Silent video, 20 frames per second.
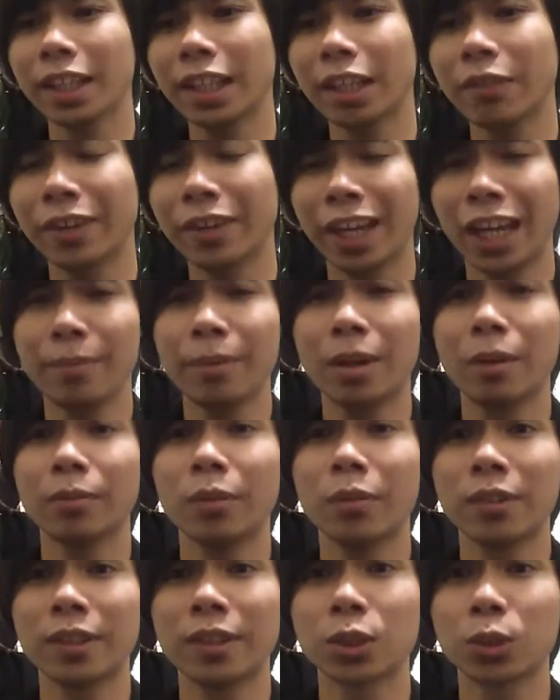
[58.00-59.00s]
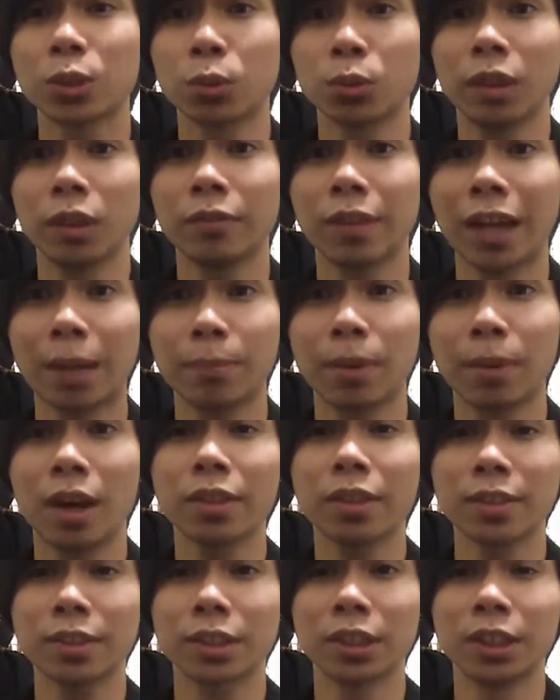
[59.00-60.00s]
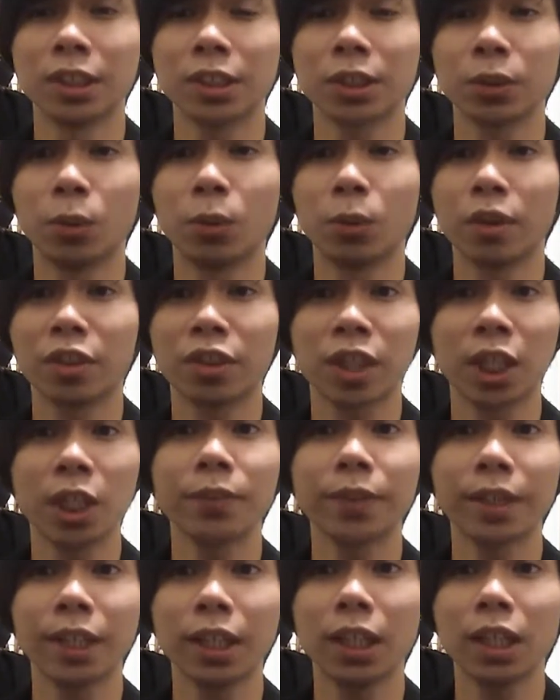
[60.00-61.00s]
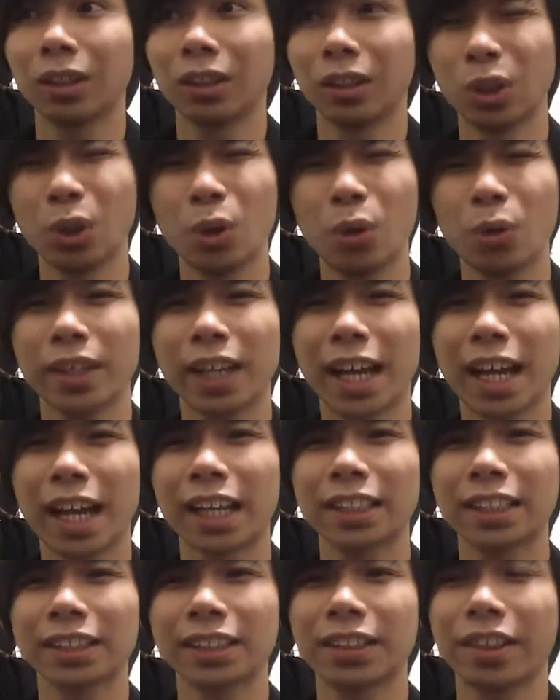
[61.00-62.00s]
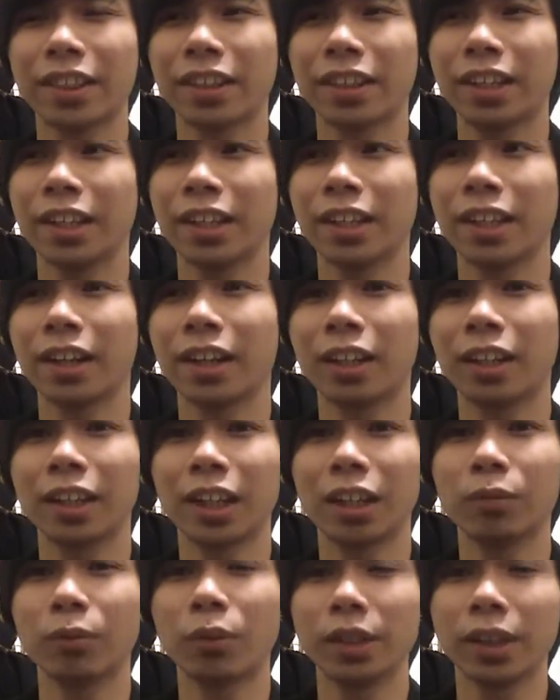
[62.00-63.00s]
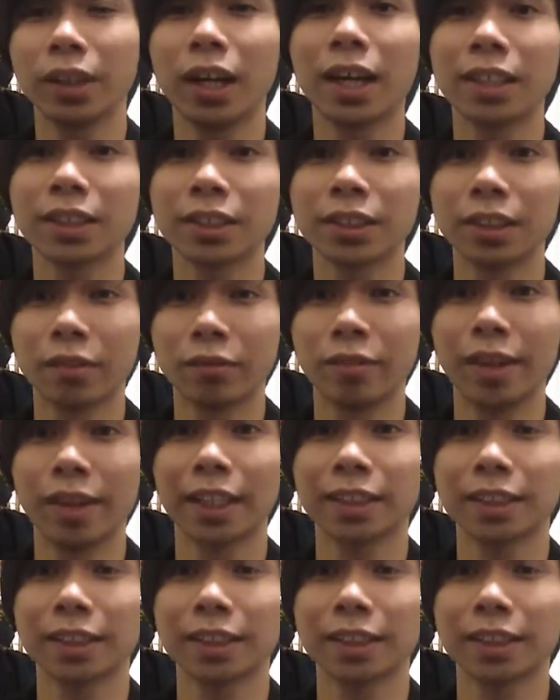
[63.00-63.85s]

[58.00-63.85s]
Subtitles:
they've came up with this sort of hypothesis or theory known as the clairvoyance effect,